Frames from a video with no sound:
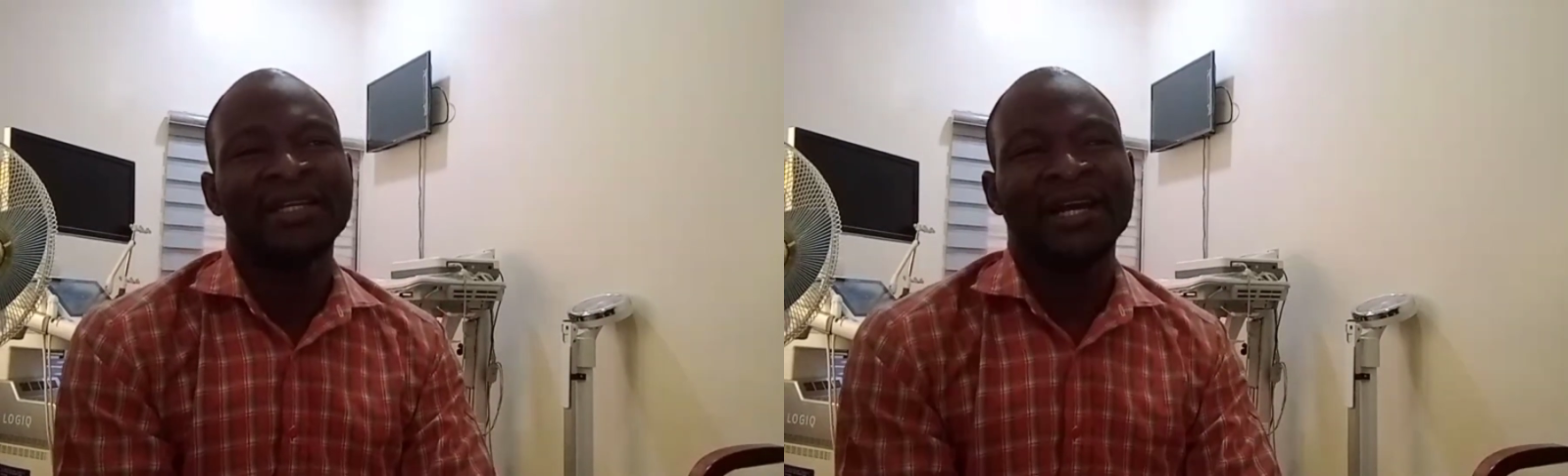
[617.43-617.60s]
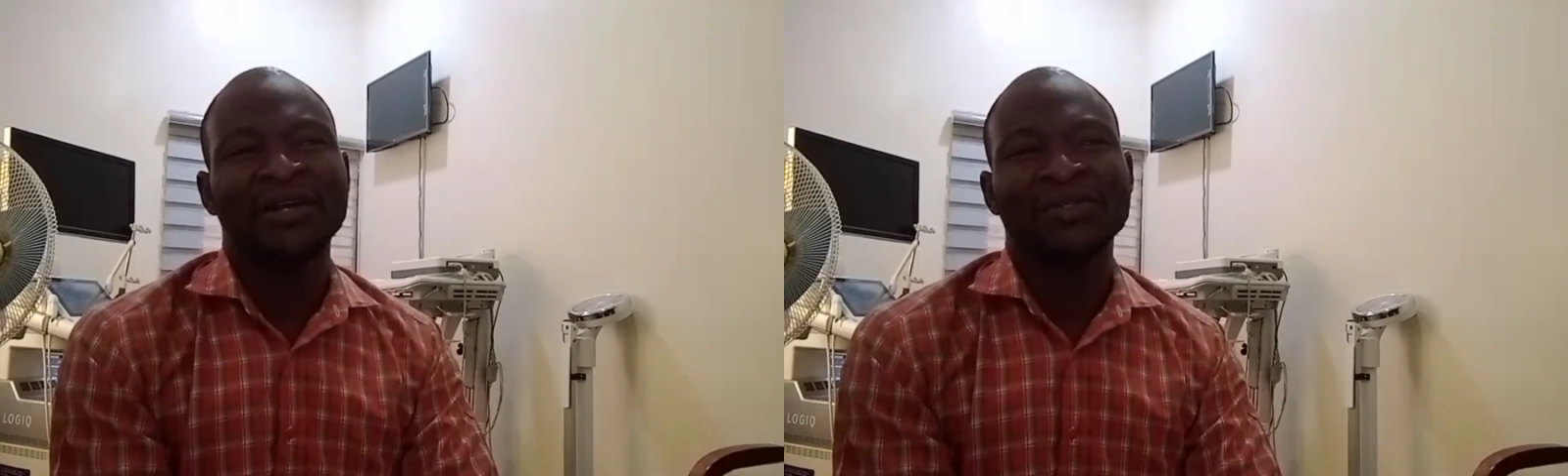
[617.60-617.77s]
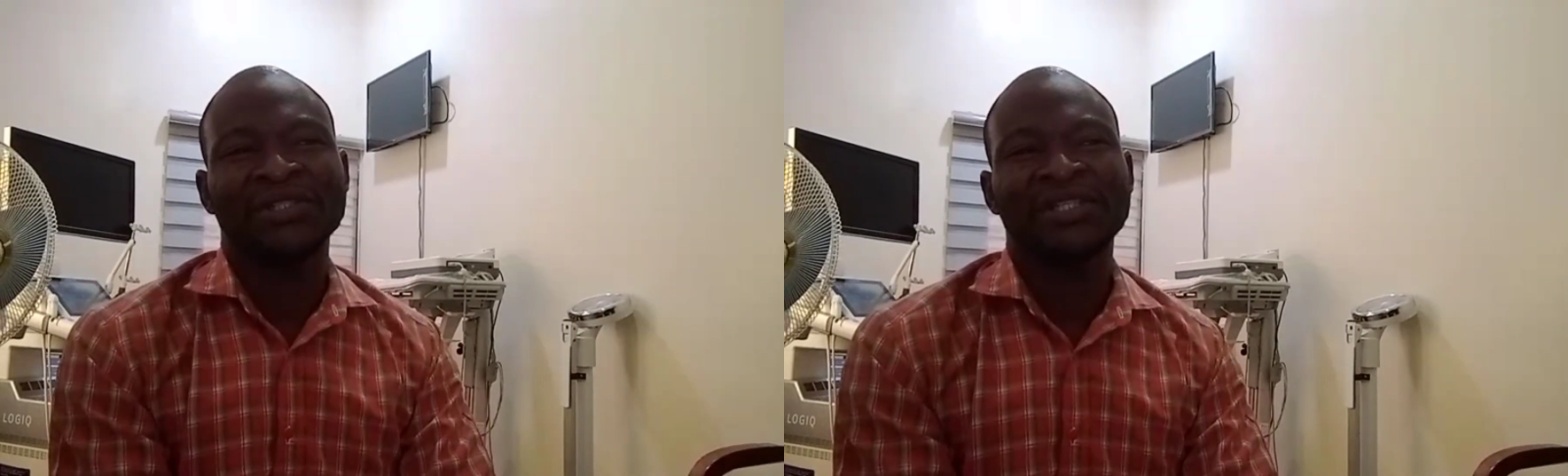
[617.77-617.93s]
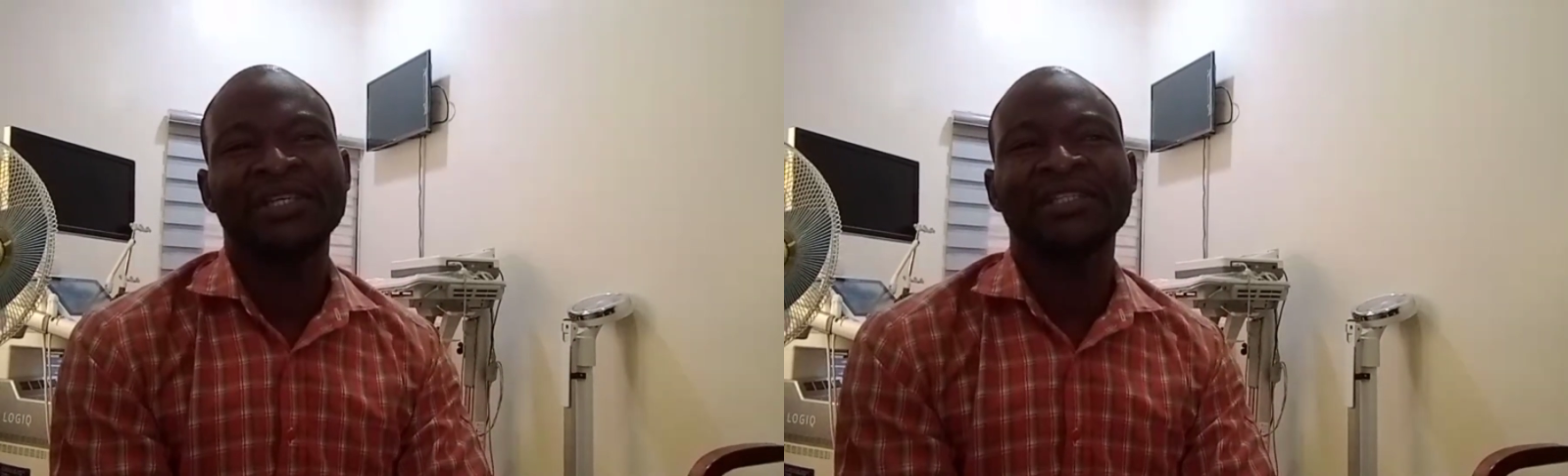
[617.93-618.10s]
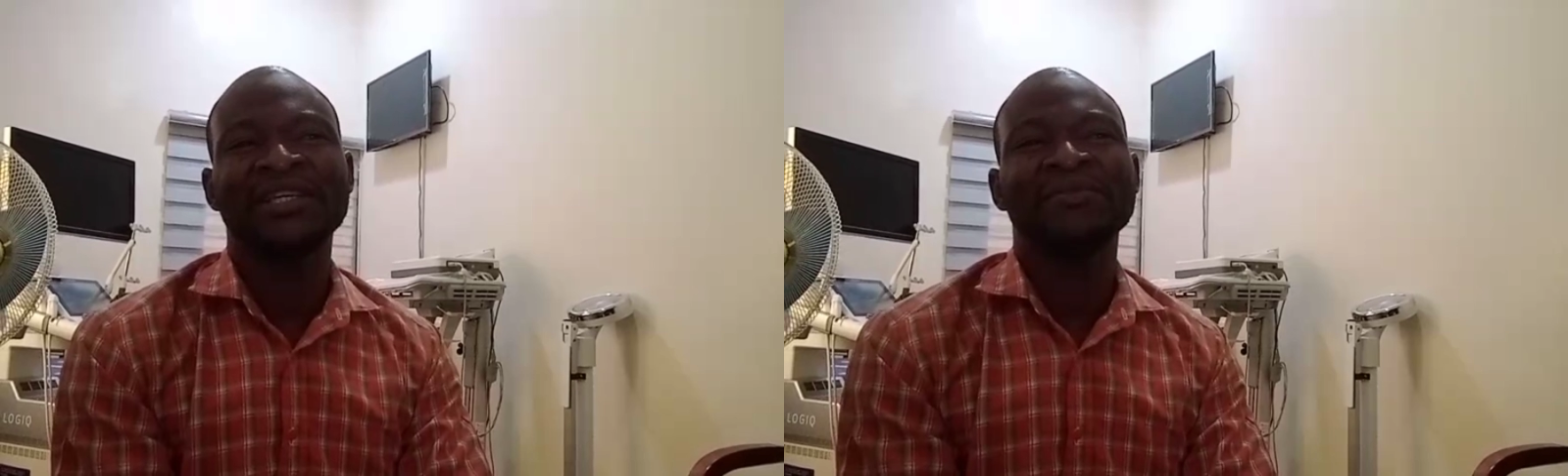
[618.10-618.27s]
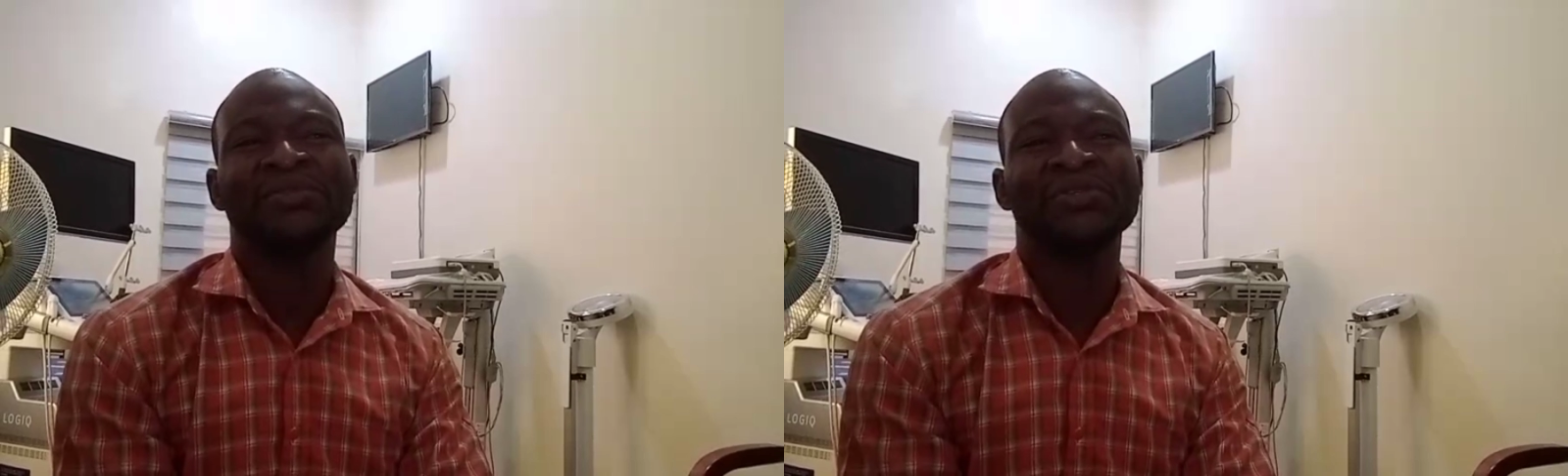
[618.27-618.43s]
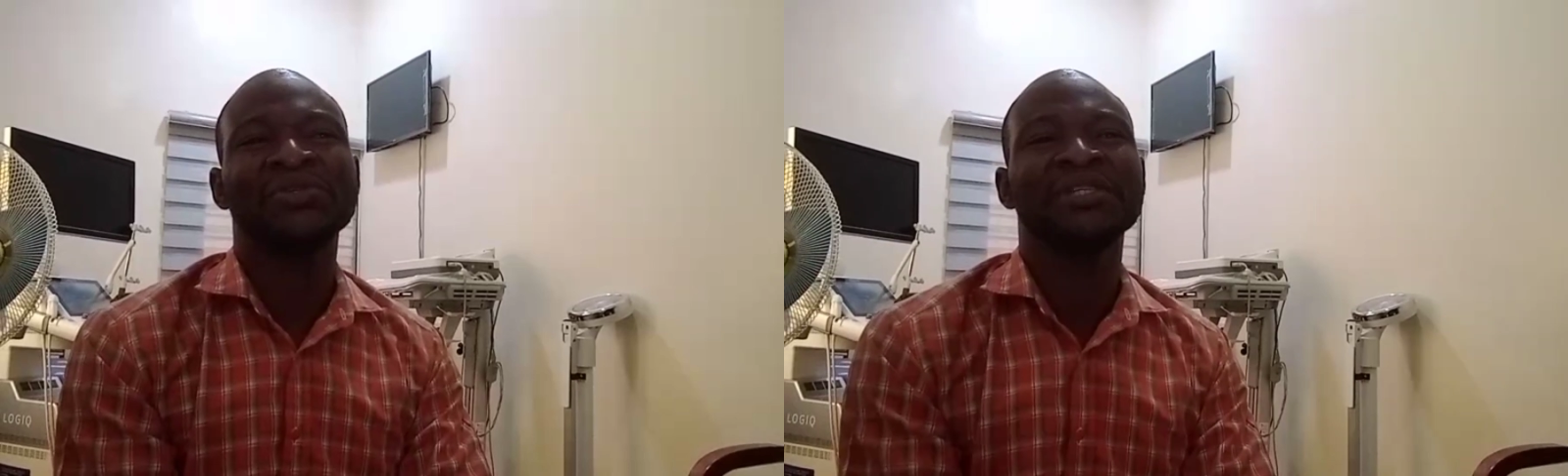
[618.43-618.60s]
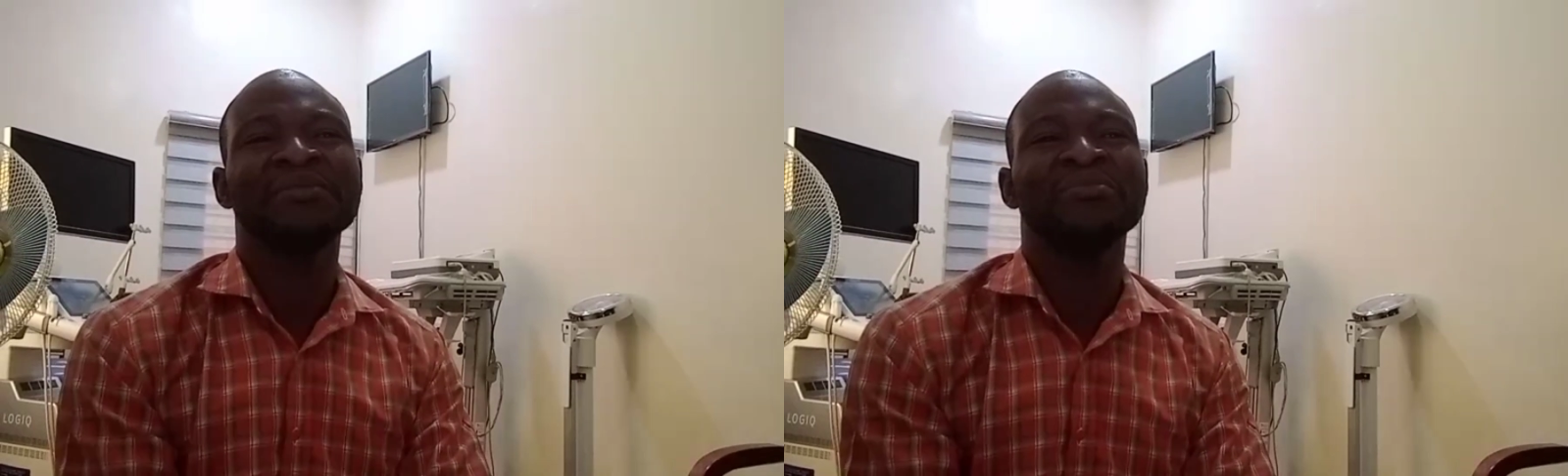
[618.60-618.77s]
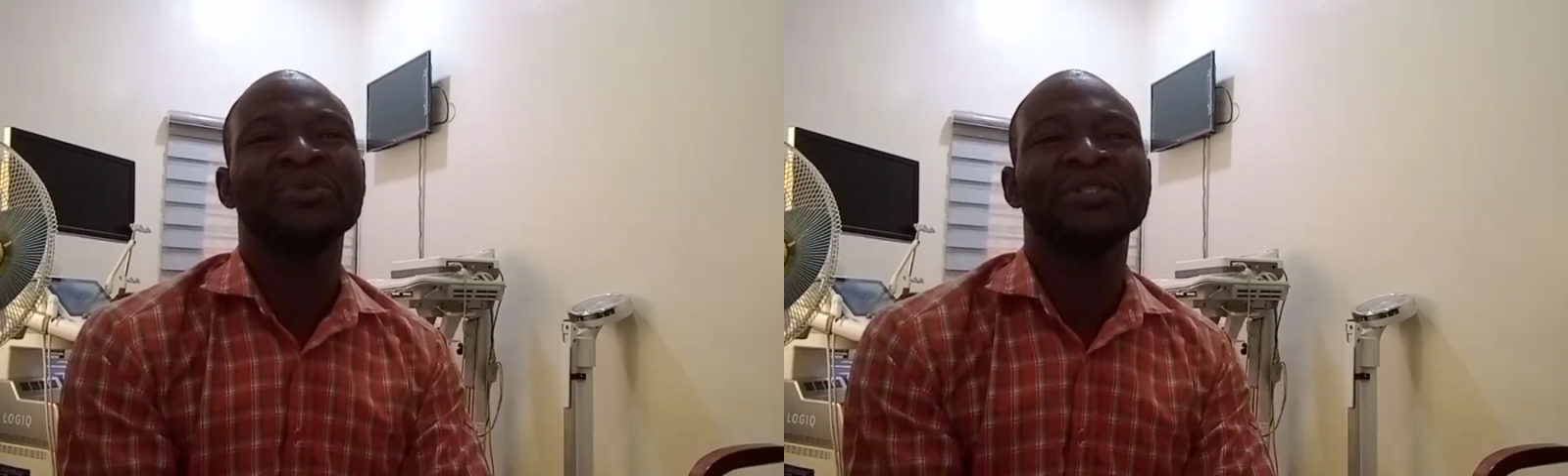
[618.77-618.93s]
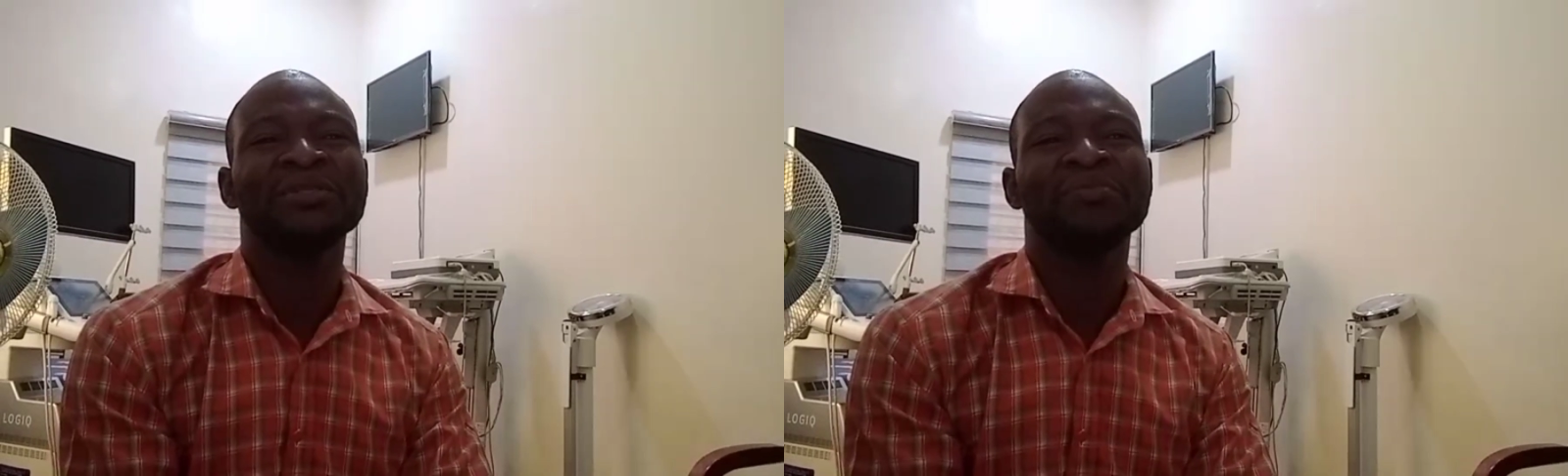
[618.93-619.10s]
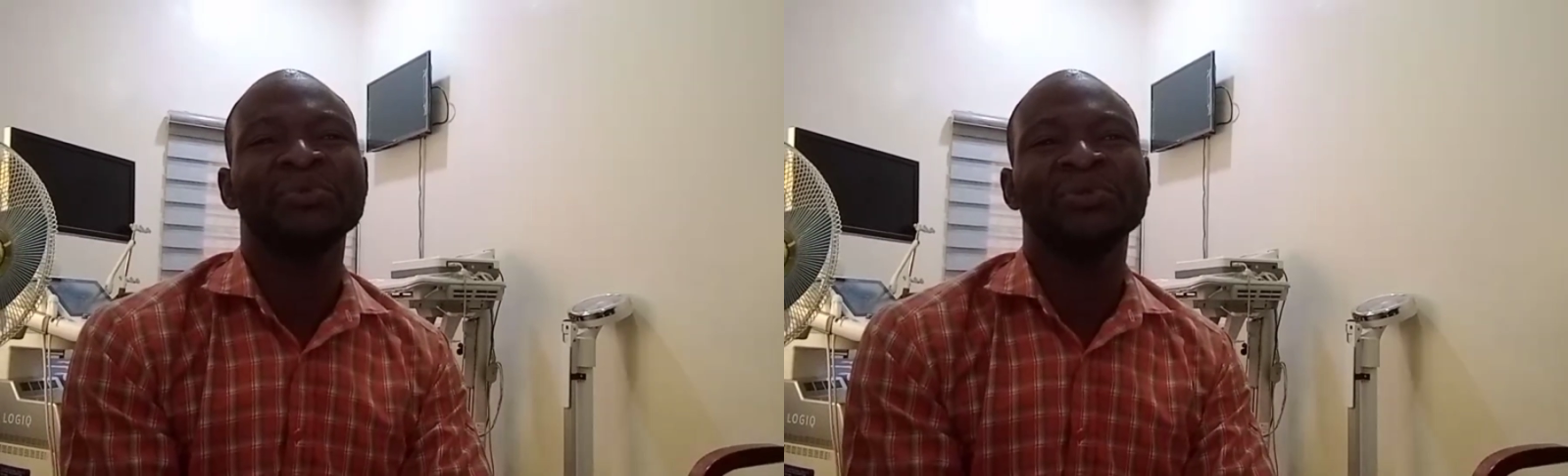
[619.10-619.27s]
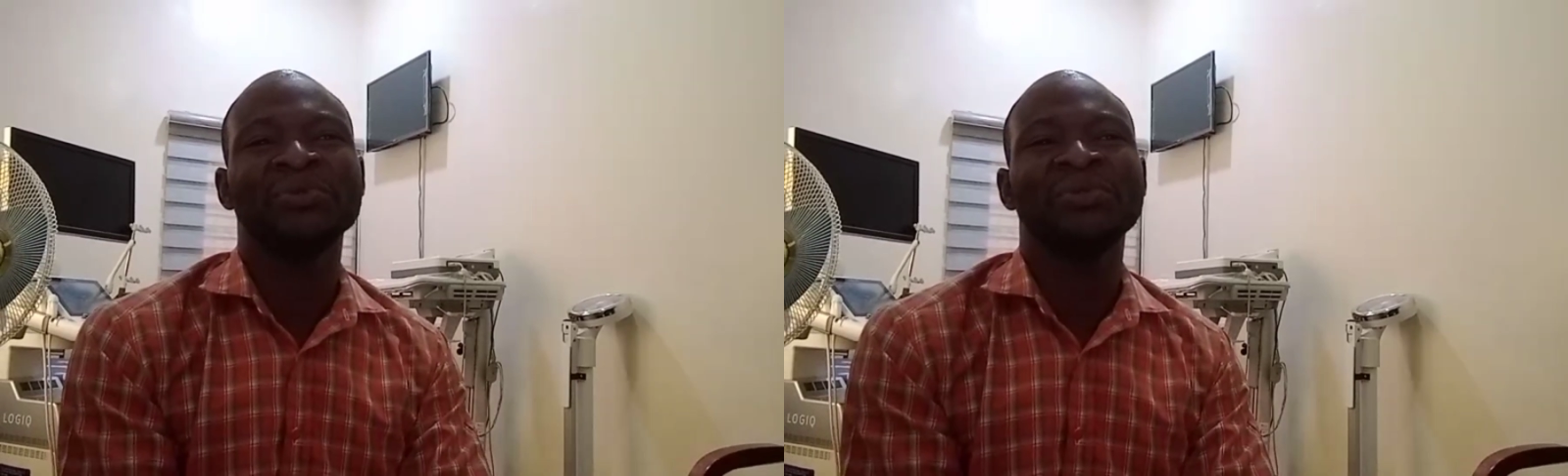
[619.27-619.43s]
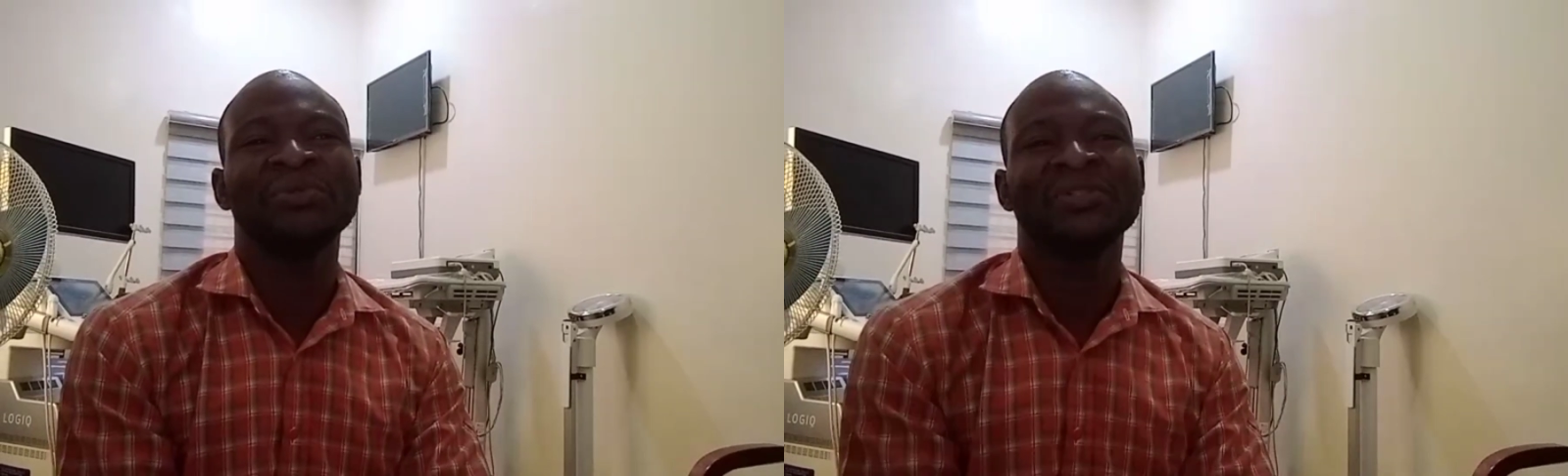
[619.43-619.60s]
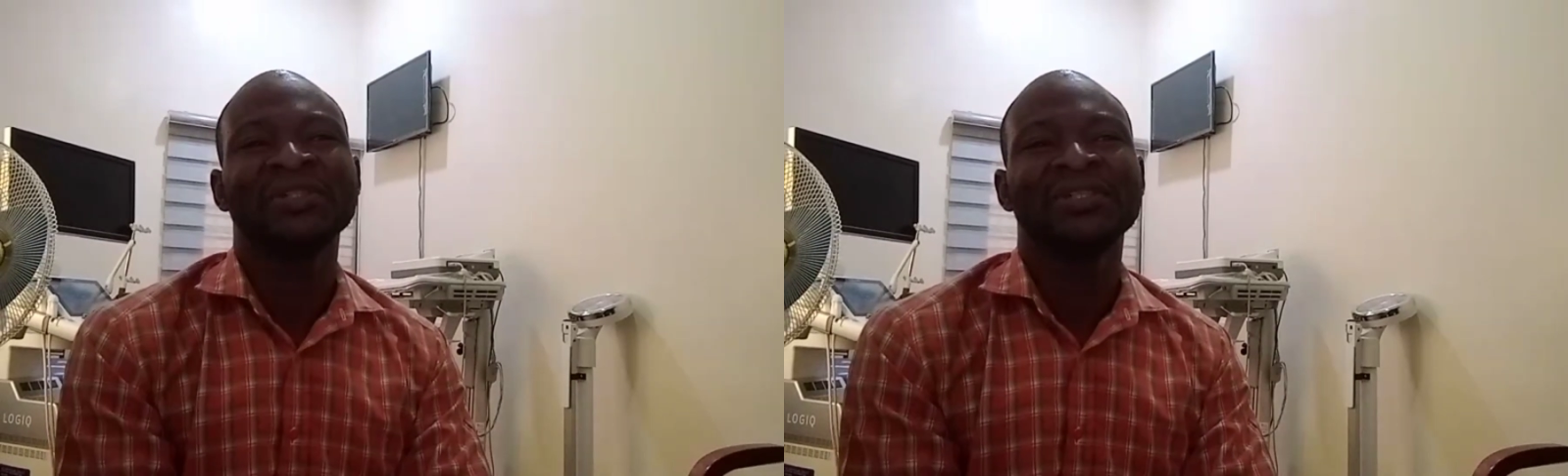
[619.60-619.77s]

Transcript: Now, systems using multiple